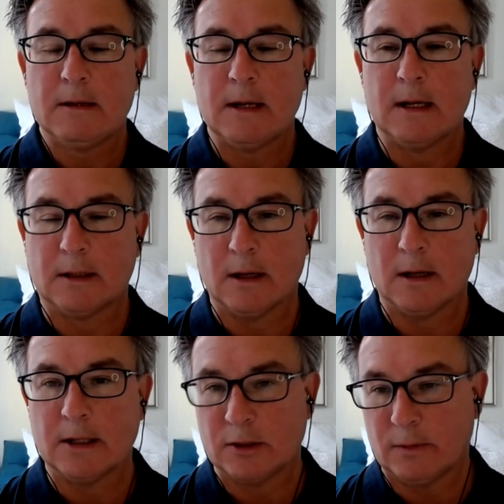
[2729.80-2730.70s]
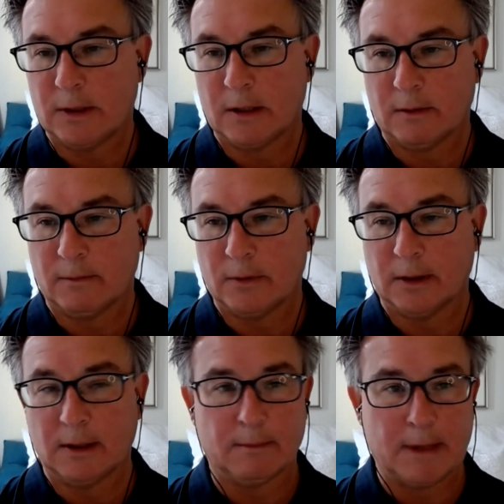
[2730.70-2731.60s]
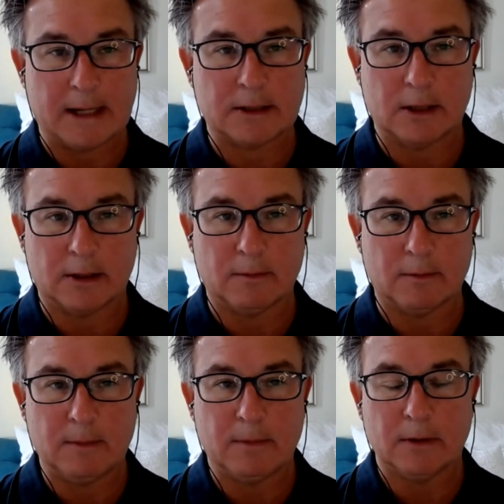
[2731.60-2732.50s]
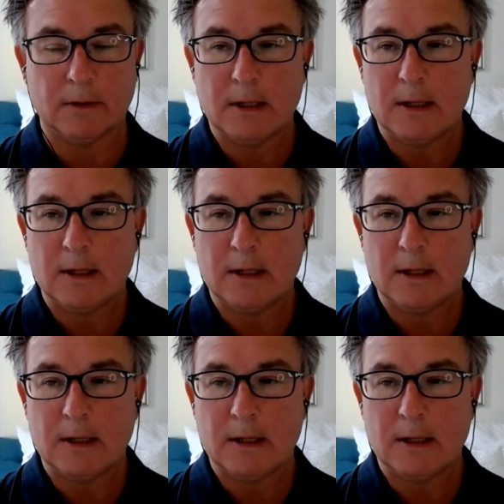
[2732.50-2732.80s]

And the gun issue, we know, really impacts younger people.